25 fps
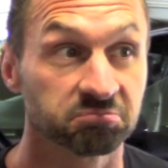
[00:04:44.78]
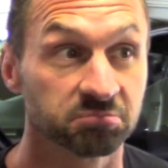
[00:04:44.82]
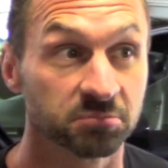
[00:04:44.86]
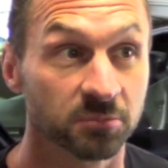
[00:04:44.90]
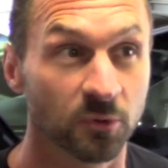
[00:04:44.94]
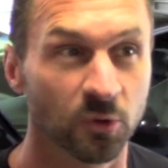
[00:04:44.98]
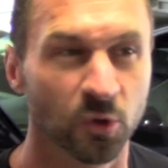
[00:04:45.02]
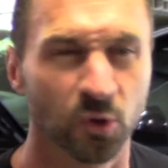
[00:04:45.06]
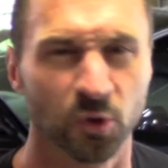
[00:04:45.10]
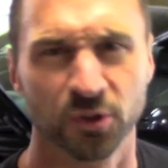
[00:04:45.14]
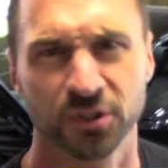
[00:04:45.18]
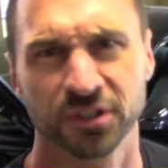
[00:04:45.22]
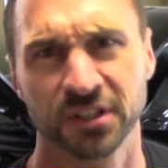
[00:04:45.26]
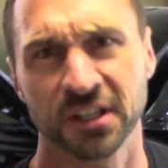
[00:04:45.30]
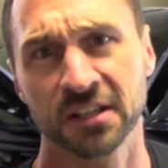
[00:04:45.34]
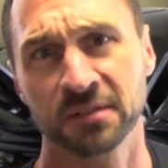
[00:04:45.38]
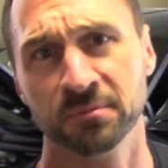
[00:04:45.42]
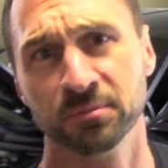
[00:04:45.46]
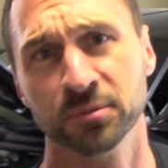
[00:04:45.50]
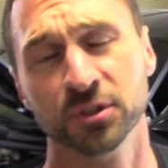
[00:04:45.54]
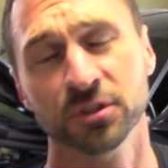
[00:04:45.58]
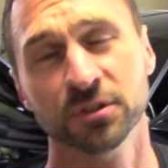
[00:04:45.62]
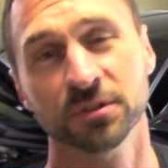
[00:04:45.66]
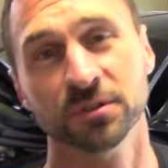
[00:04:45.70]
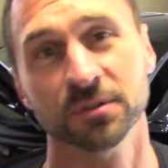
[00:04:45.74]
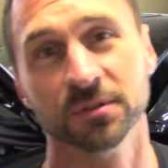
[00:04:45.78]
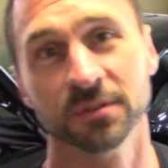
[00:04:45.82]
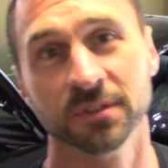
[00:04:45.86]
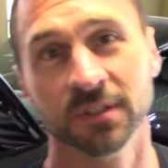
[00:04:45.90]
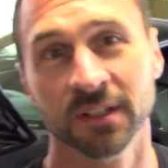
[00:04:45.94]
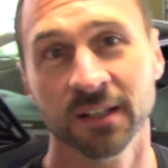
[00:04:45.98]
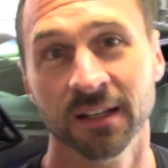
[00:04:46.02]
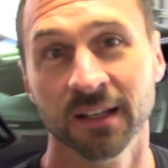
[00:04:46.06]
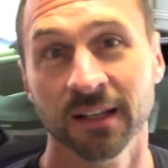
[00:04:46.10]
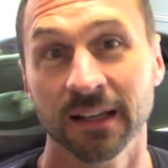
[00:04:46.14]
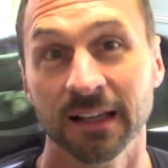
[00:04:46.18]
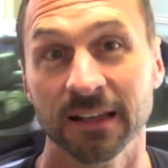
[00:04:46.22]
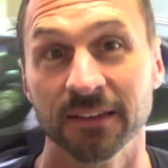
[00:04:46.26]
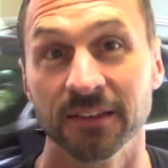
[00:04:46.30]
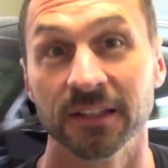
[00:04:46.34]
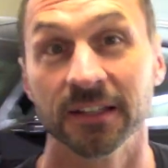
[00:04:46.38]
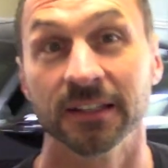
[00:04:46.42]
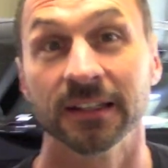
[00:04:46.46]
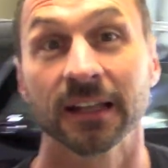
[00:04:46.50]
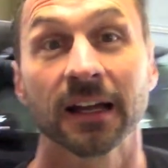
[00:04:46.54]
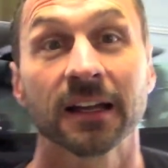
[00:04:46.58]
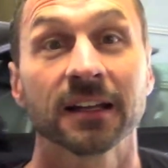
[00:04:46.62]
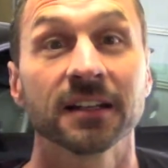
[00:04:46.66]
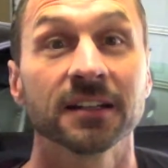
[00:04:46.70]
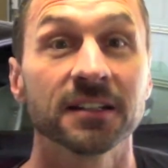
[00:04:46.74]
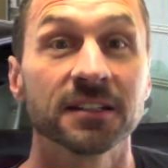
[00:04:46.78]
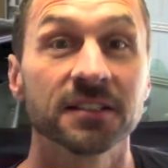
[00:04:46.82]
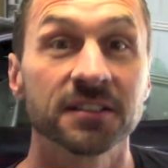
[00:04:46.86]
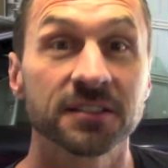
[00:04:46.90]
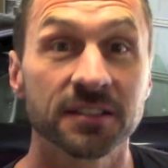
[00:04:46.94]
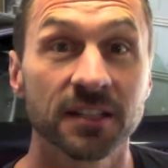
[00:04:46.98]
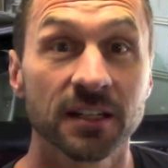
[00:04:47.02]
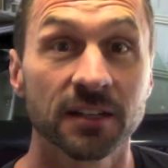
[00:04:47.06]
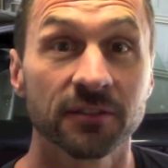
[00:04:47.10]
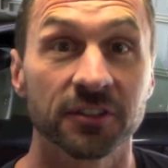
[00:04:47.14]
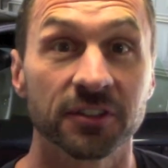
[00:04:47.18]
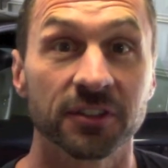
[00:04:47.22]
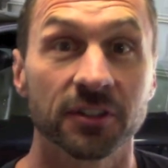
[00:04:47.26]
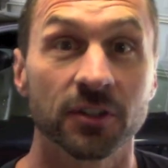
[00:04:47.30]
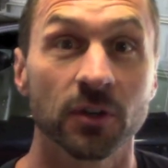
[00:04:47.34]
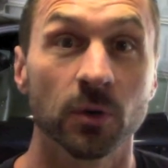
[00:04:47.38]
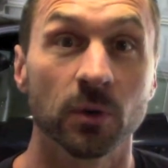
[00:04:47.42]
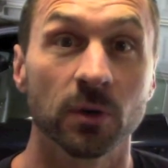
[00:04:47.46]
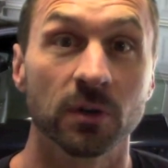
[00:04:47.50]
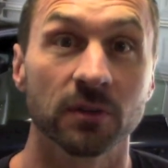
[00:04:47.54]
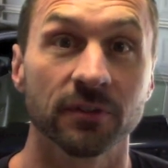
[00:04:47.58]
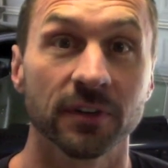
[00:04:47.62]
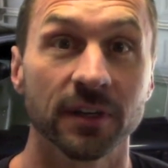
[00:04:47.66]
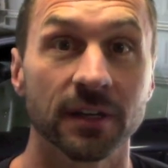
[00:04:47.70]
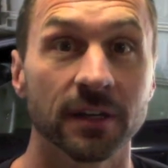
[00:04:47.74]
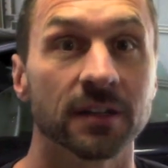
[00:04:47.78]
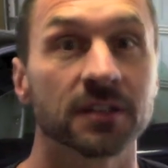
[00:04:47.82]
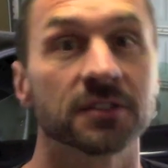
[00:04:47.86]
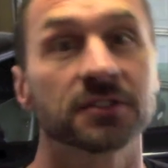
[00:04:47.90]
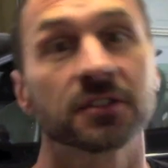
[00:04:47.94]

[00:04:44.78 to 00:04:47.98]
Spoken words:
or debuted, in the 97 Corvette.